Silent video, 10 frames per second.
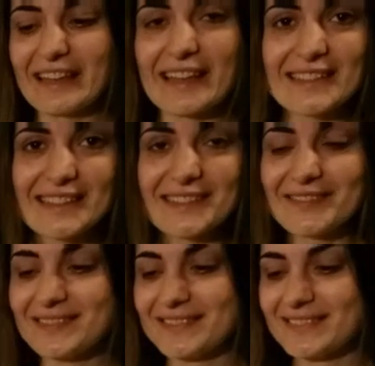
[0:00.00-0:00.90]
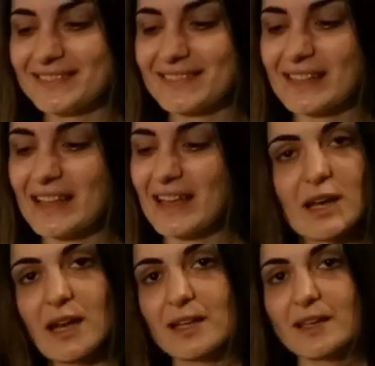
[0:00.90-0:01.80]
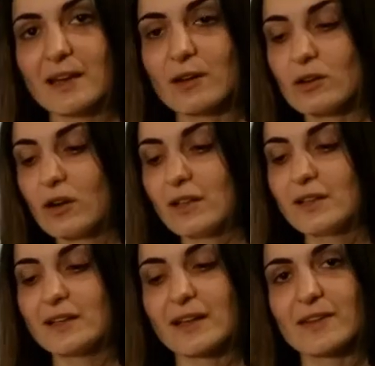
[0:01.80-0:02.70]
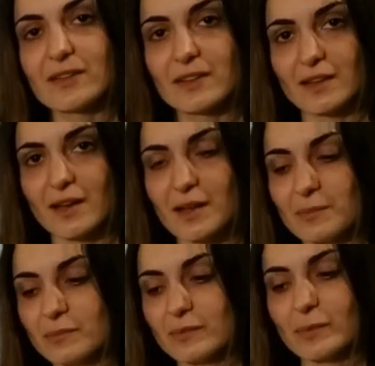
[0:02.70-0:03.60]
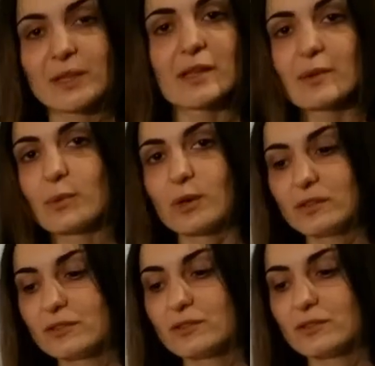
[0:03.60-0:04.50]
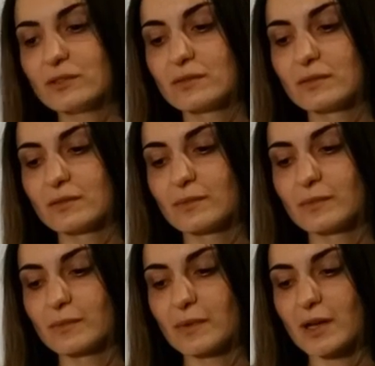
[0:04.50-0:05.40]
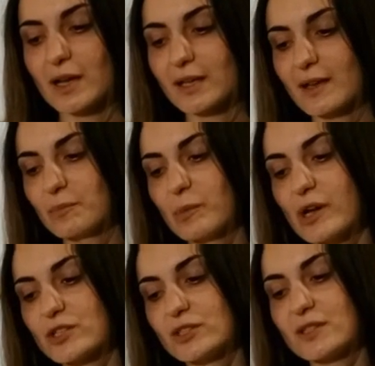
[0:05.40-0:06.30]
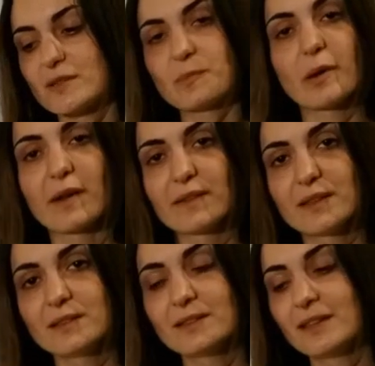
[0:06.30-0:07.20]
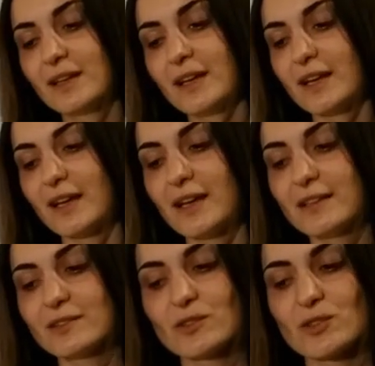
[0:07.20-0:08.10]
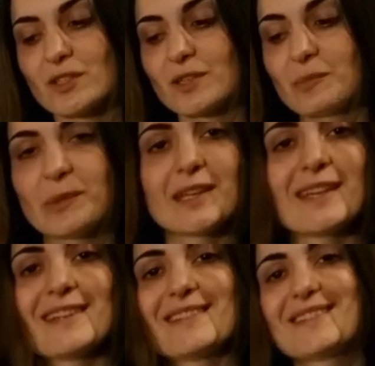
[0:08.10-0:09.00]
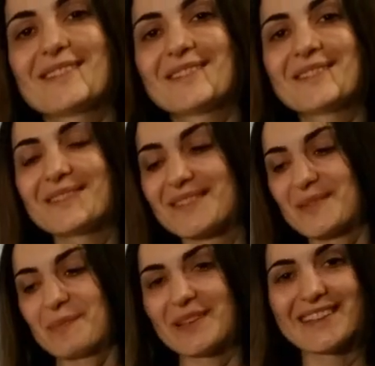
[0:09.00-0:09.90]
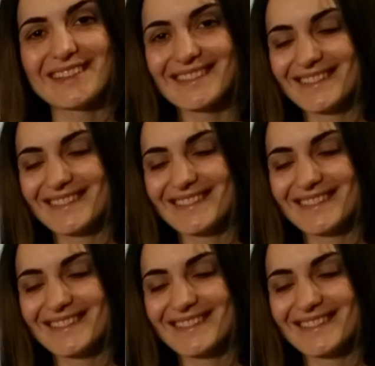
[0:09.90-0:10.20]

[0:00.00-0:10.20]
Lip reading: Katie. I can call her every time when I want. I can push this button and she begins to speak.